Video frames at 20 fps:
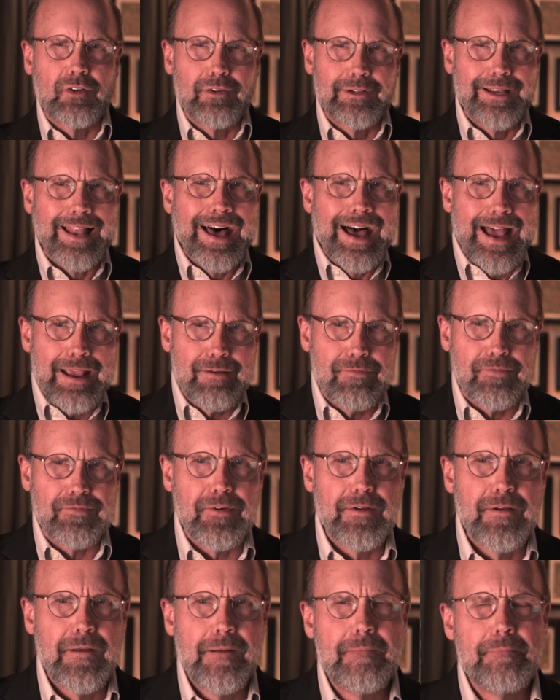to
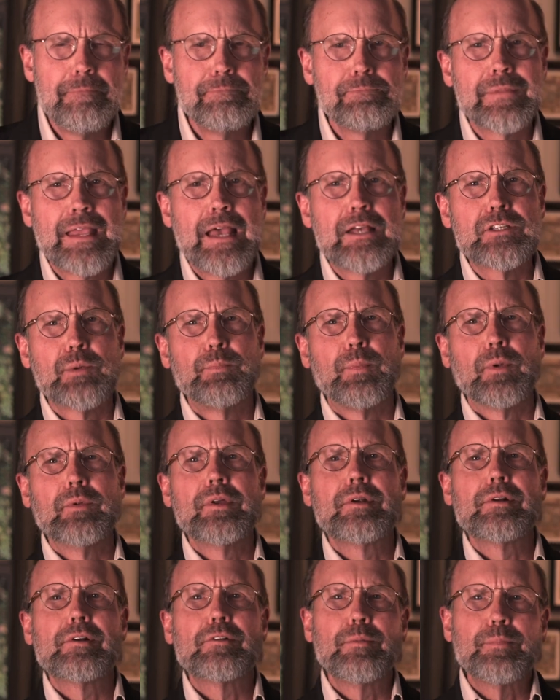life as a
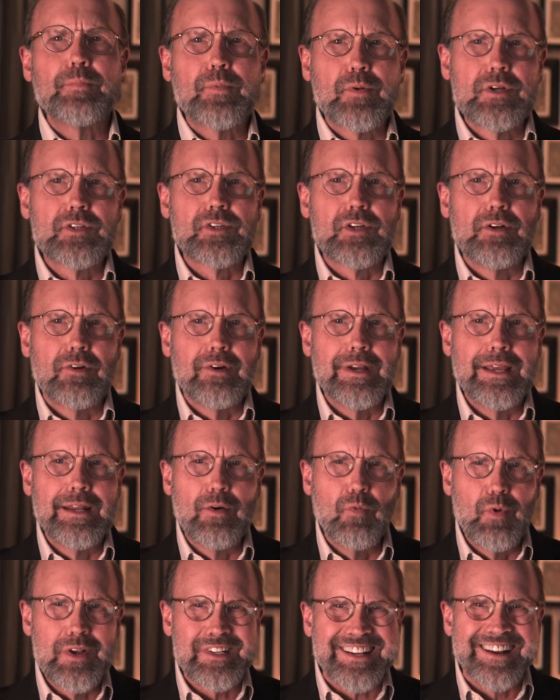political prisoner in
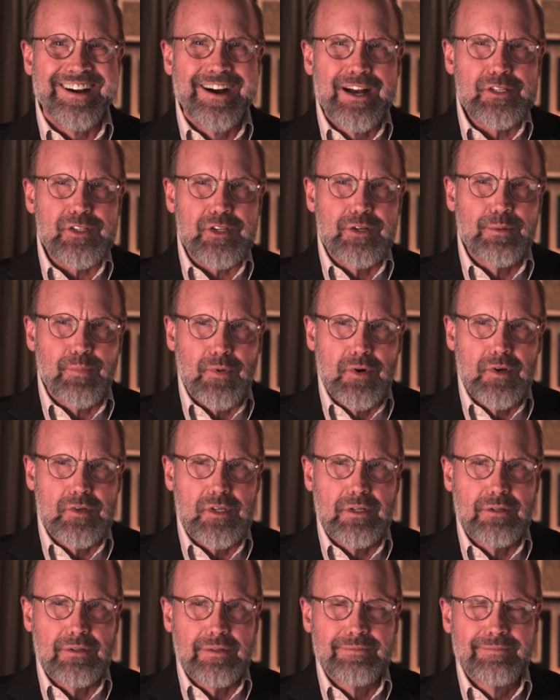a Wisconsin
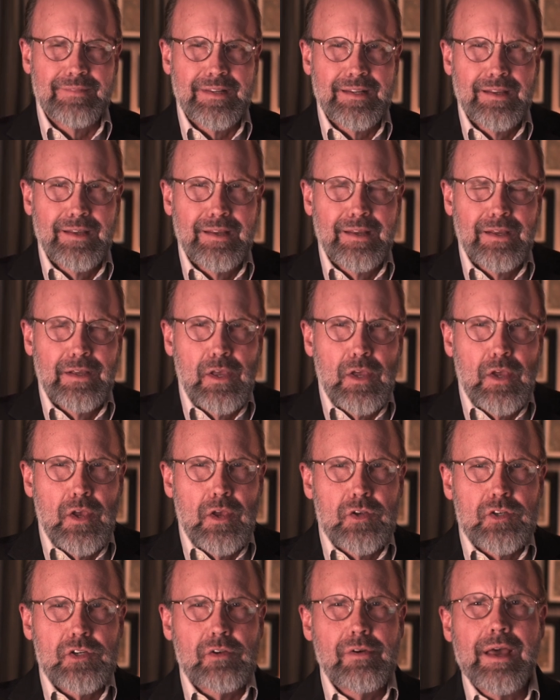prison.
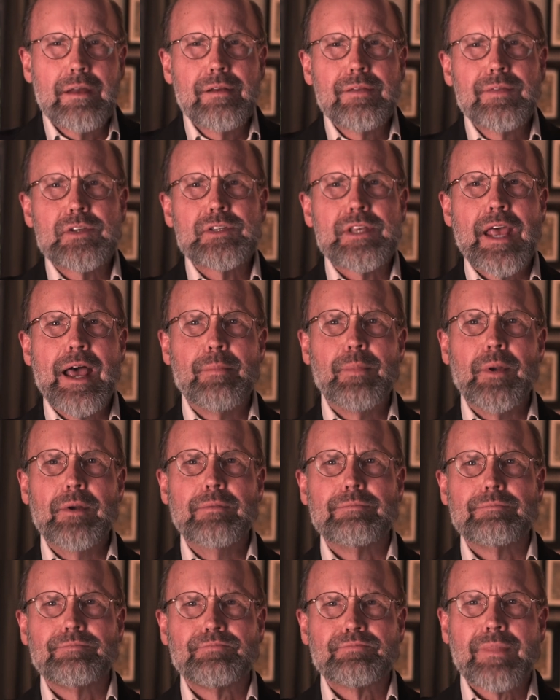So how did this
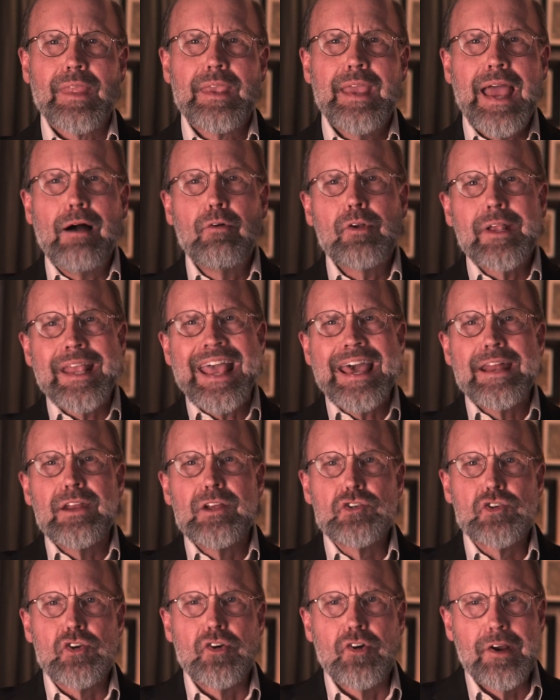happen? How can a
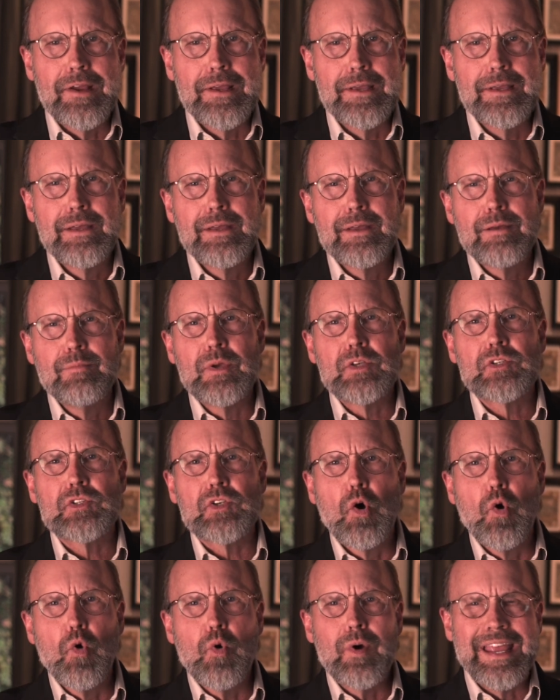jury be
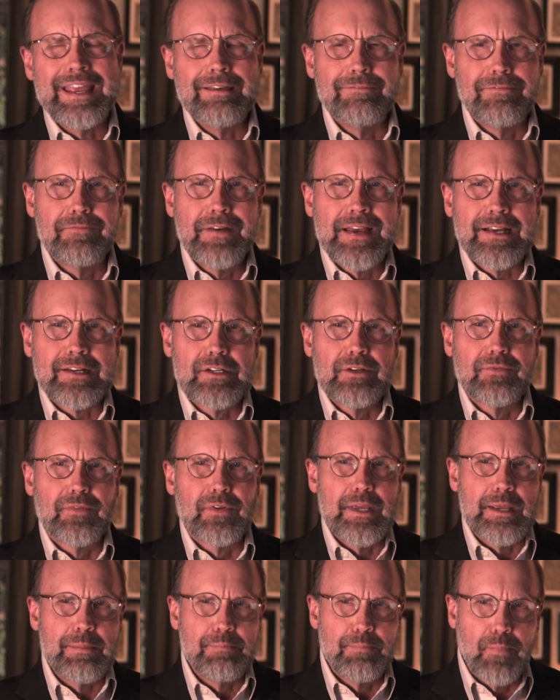so
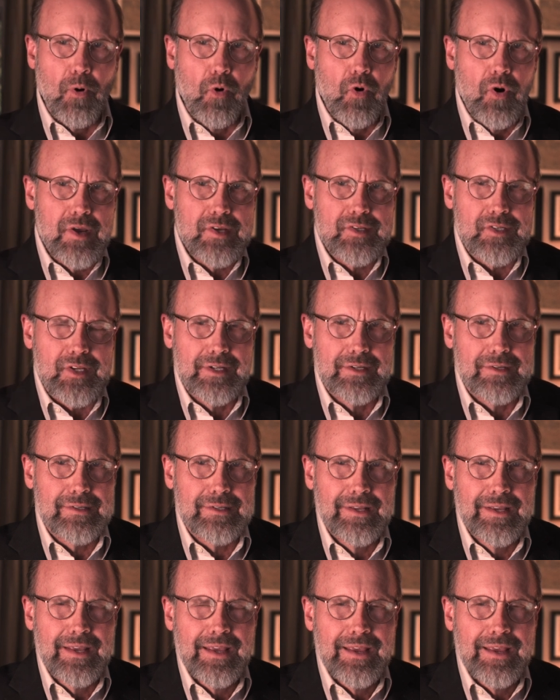effectively poisoned?